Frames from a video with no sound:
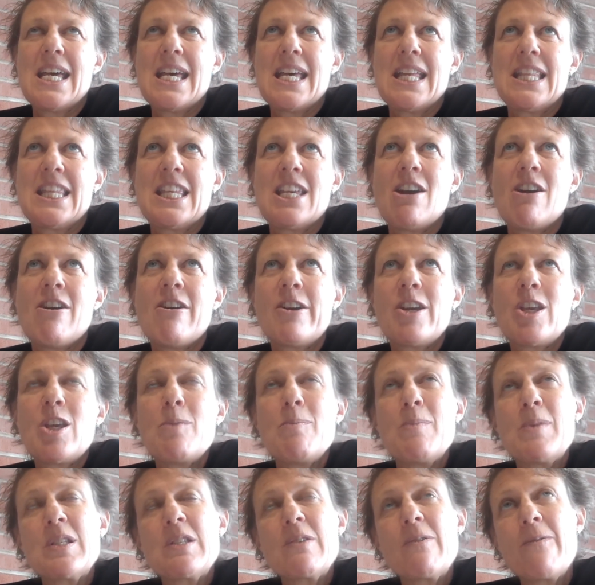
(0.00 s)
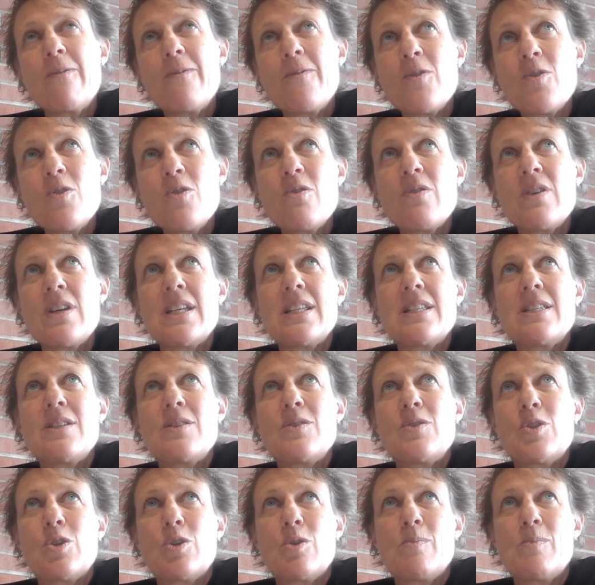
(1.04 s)
And the arguments for it
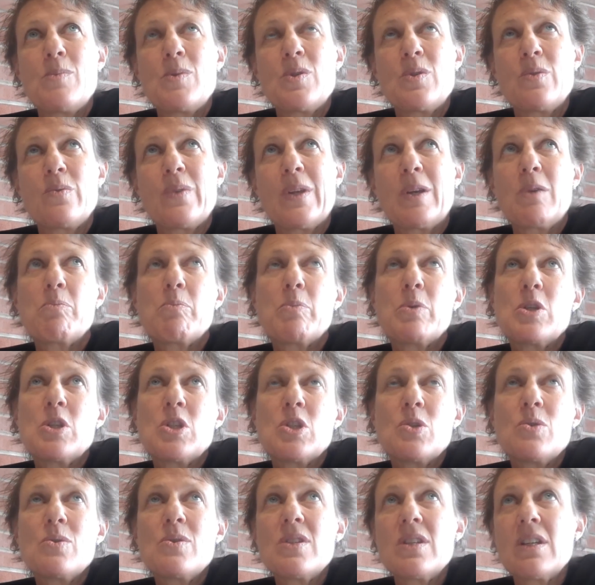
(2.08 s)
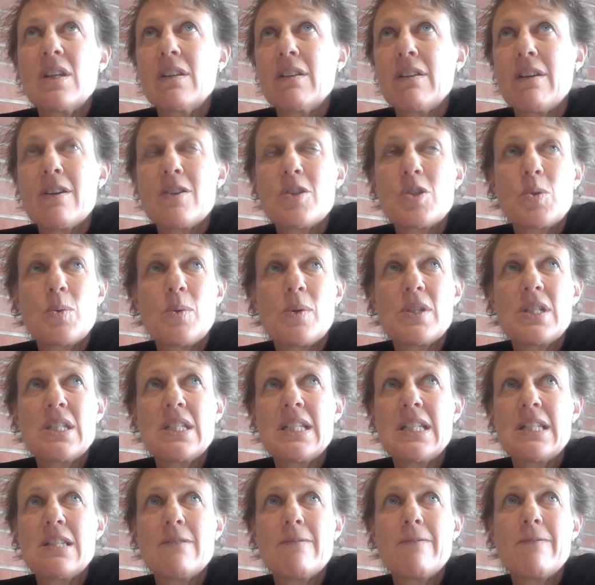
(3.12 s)
in terms of producing large
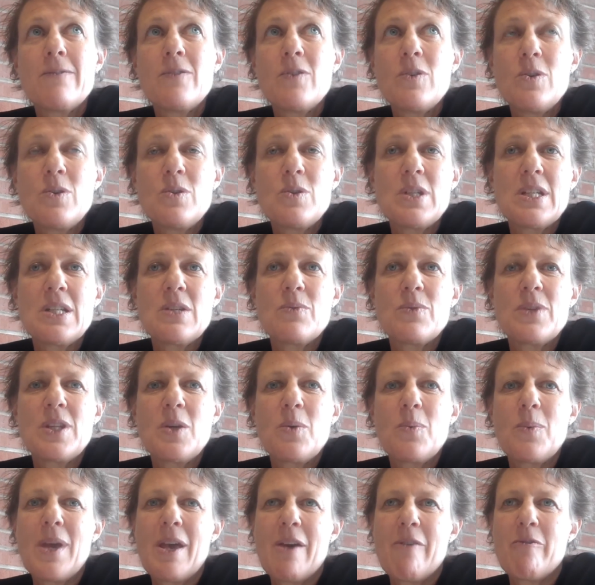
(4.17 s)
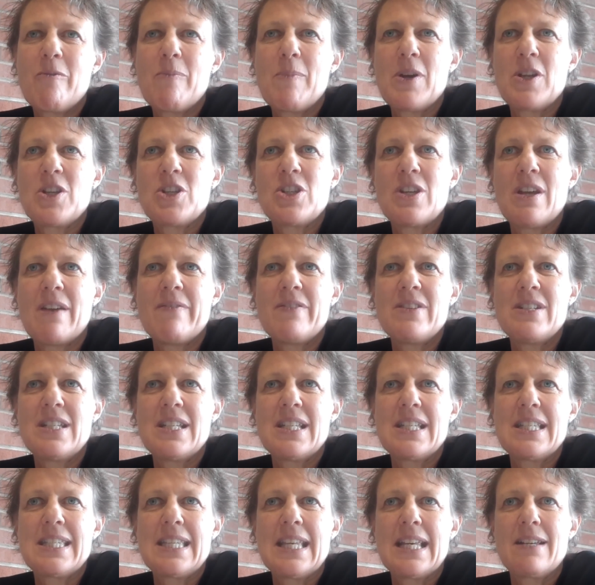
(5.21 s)
quantities of food, I don't think we have much
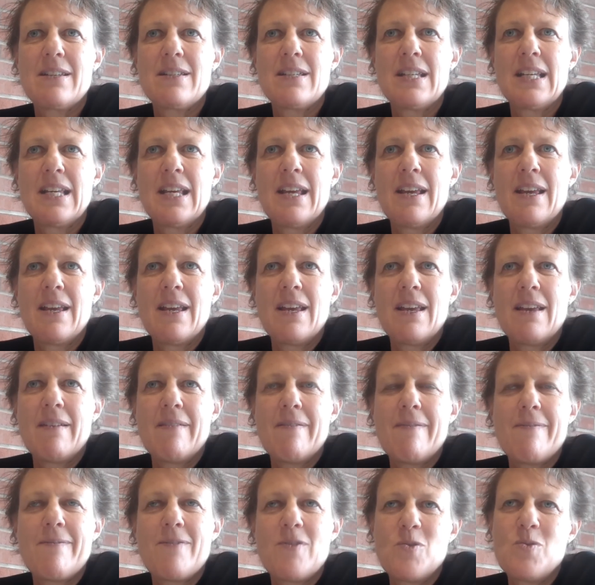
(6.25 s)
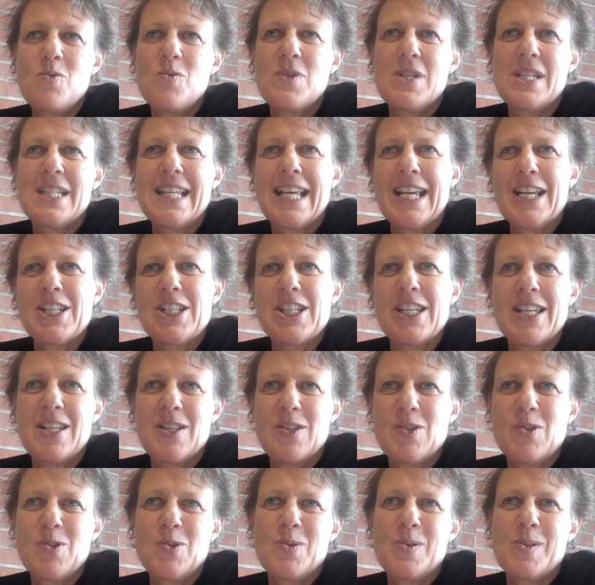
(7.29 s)
evidence that food is actually
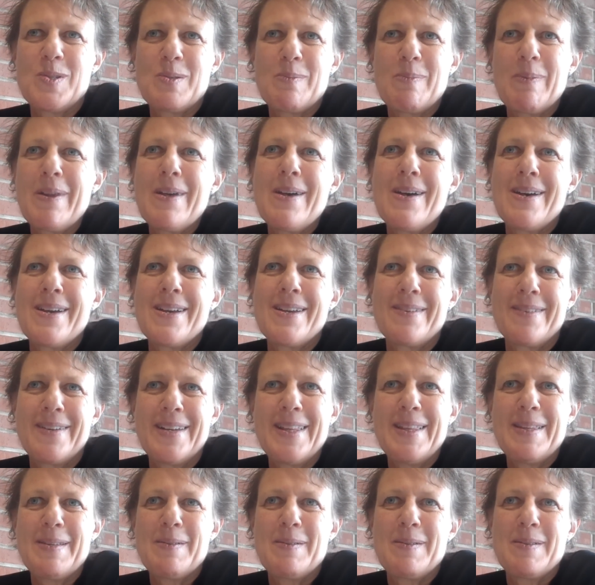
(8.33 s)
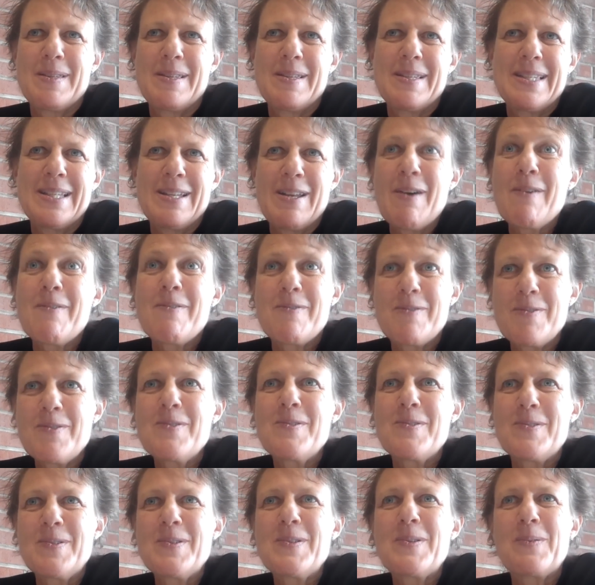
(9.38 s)
in short supply, right? There's enough
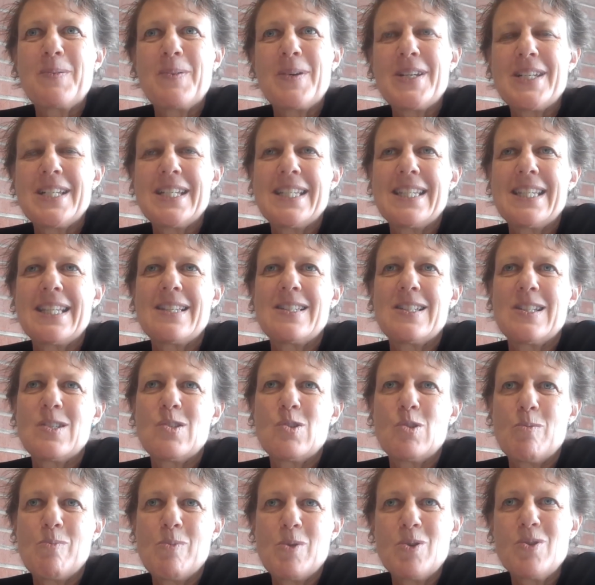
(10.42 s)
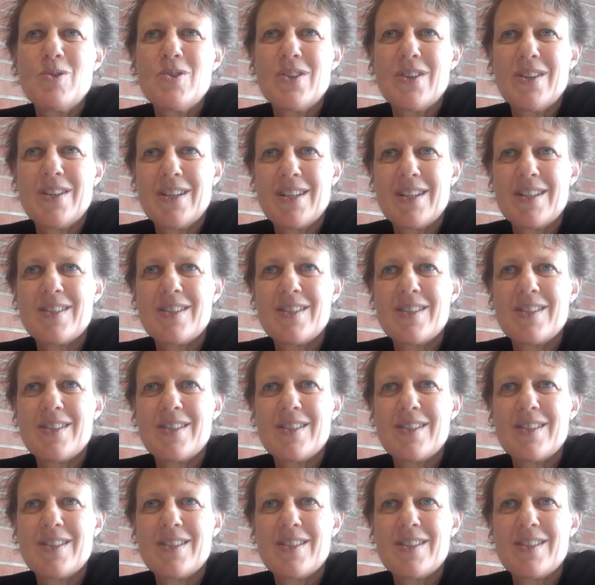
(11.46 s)
food. The question is its distribution.